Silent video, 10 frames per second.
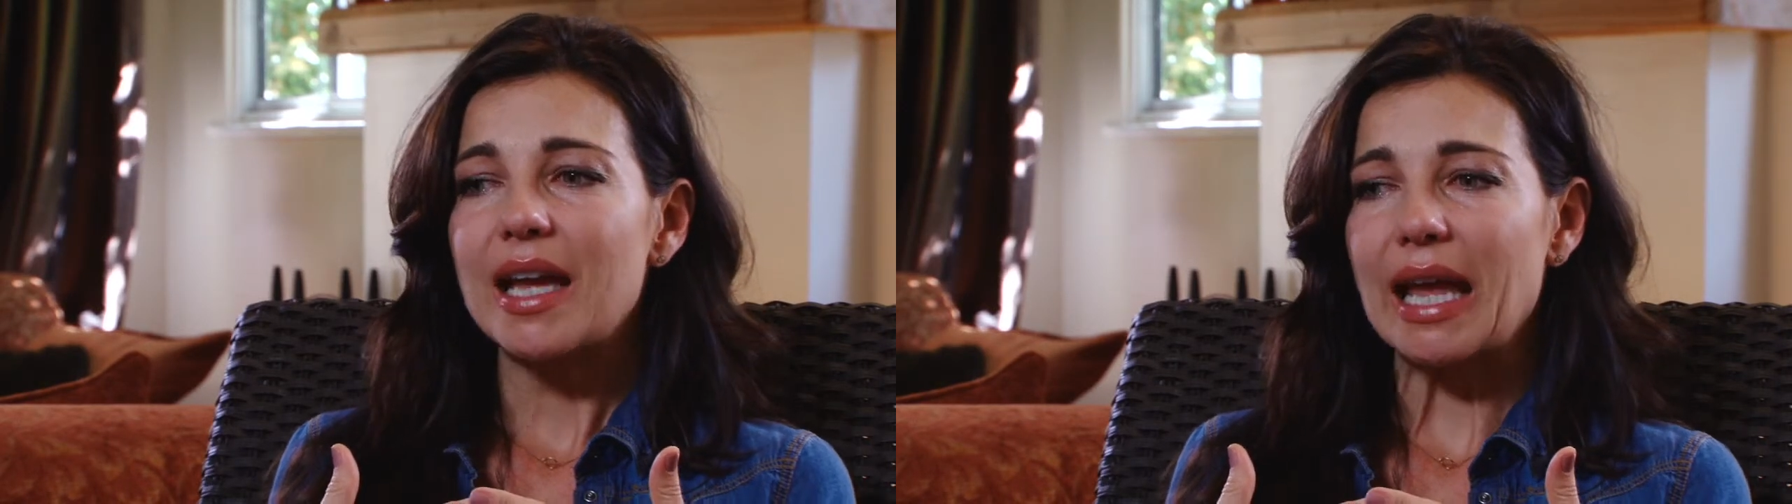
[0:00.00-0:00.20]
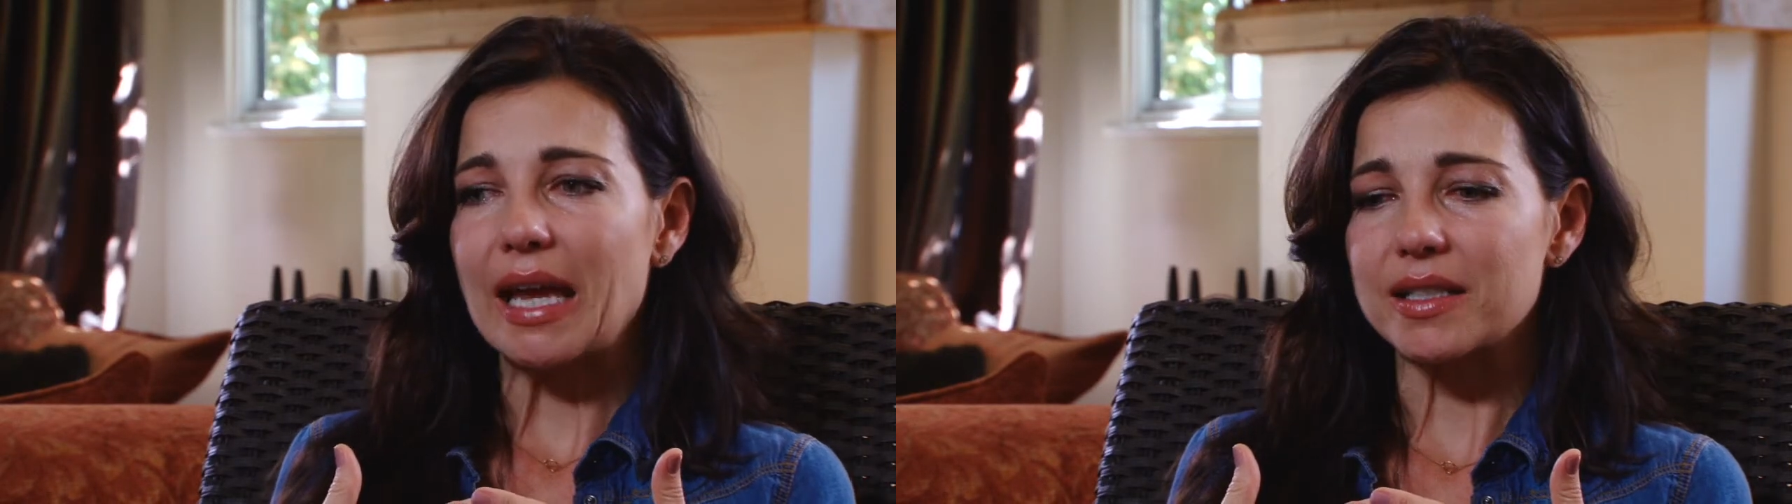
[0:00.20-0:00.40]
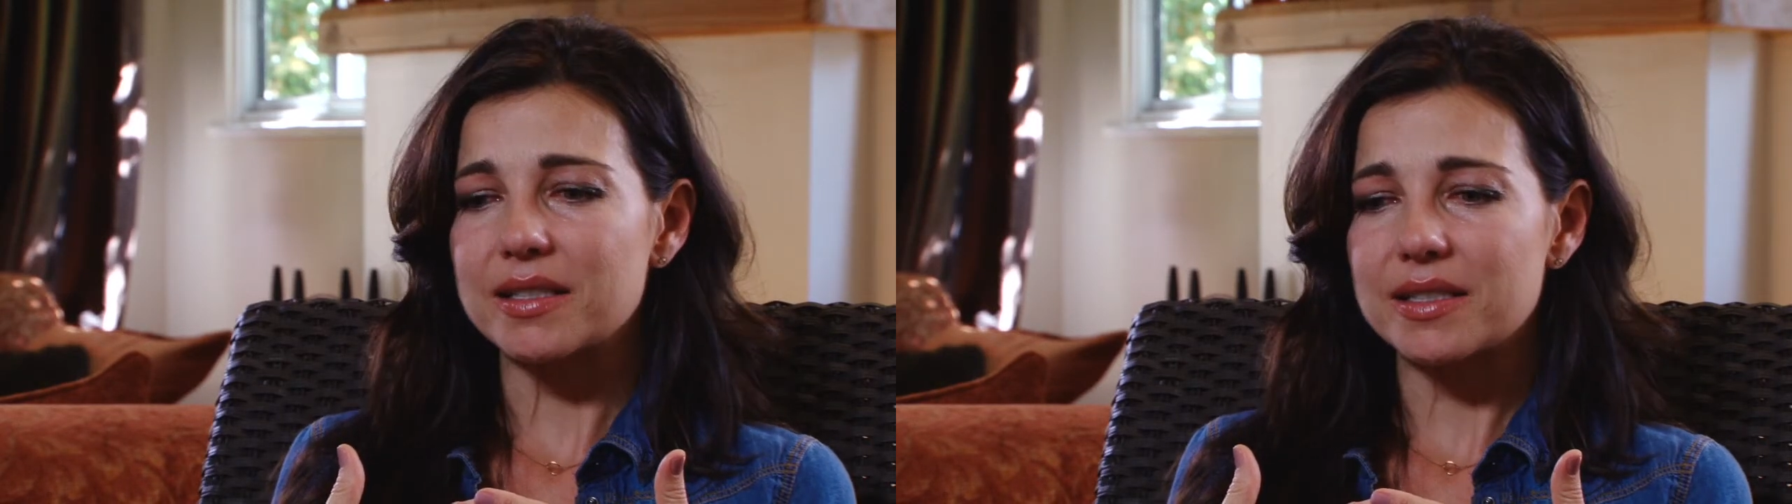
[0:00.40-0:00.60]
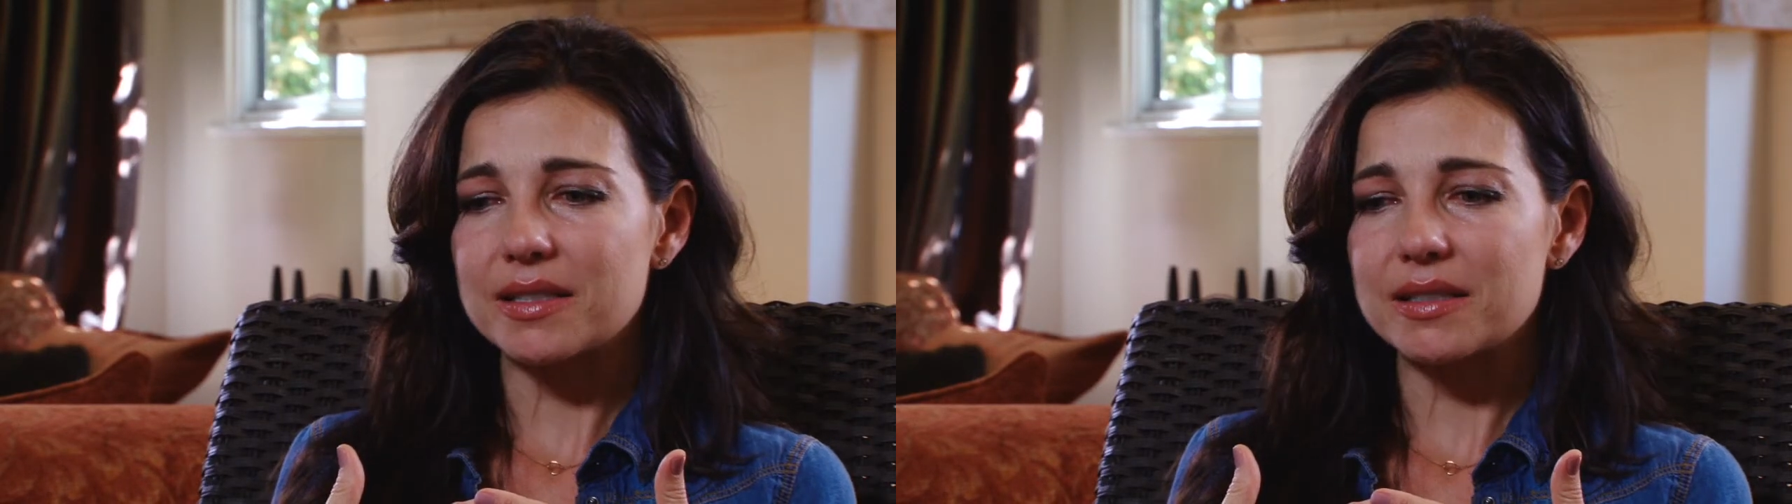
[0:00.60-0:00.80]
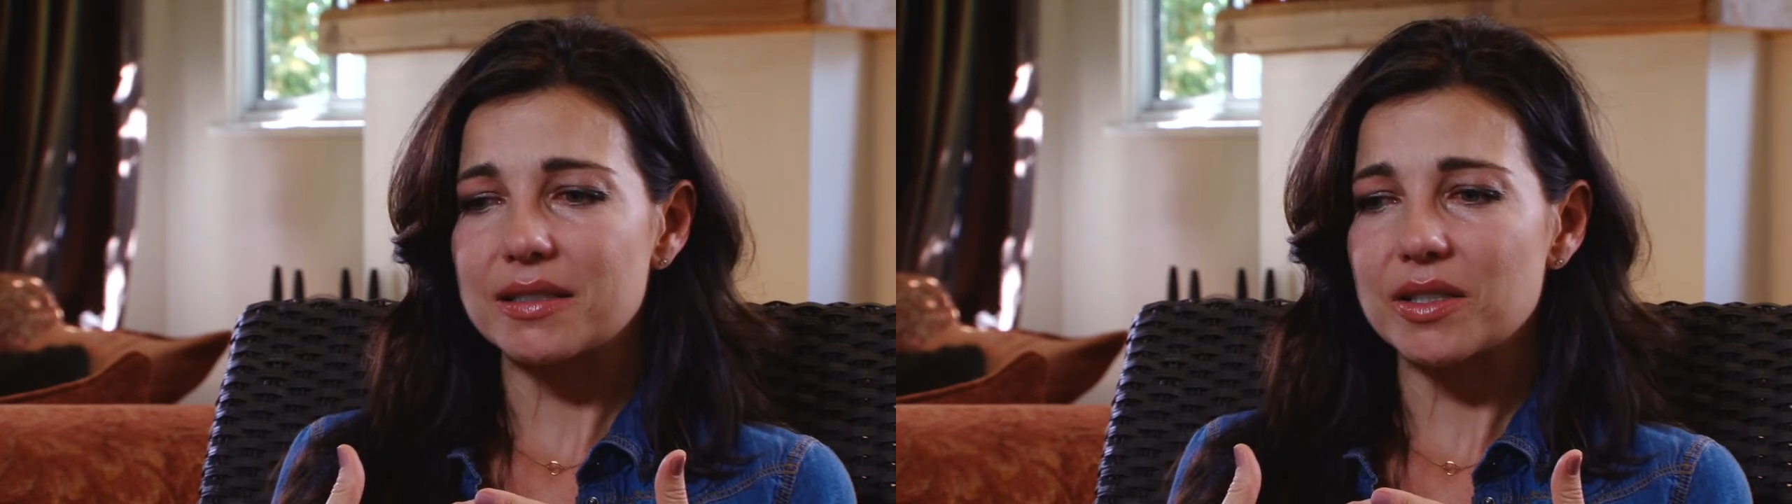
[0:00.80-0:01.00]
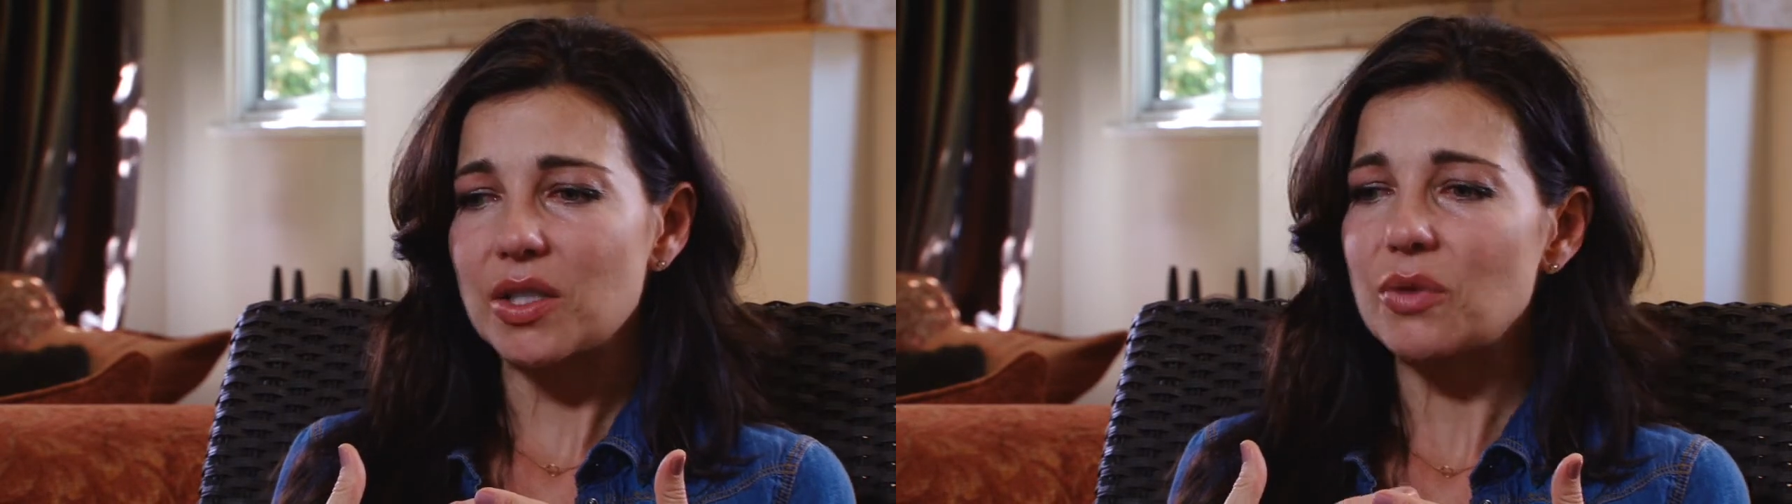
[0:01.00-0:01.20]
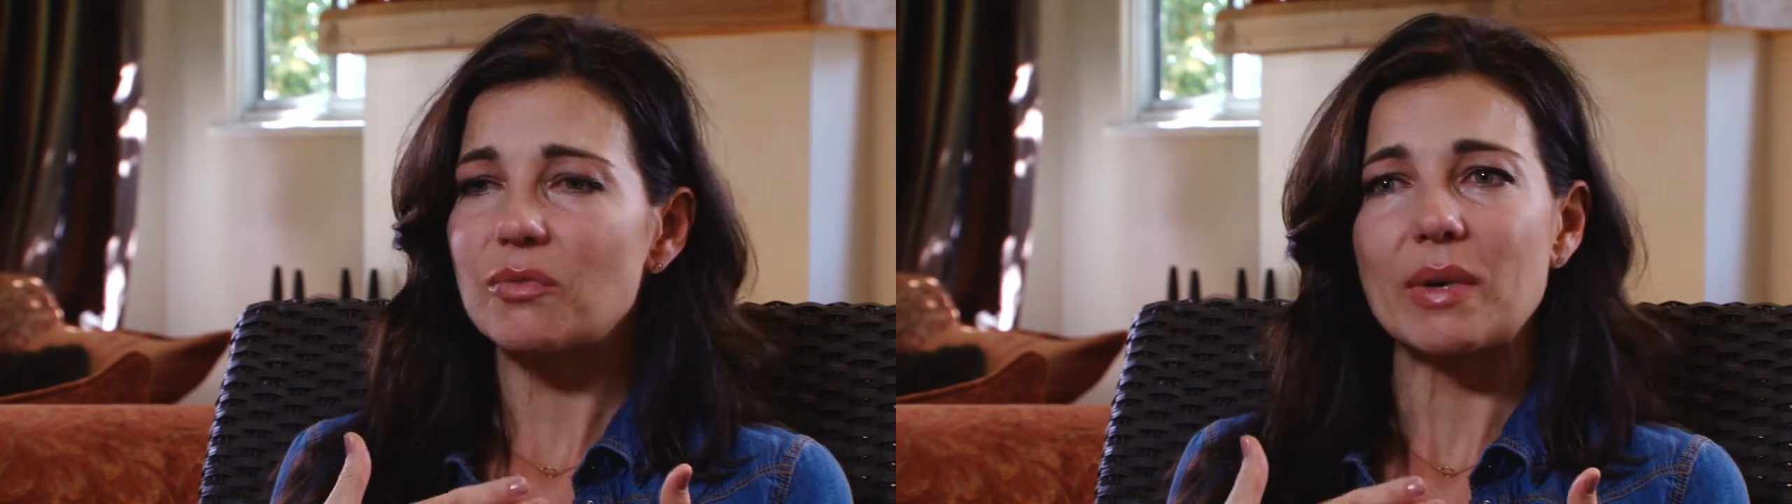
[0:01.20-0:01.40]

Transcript: And you've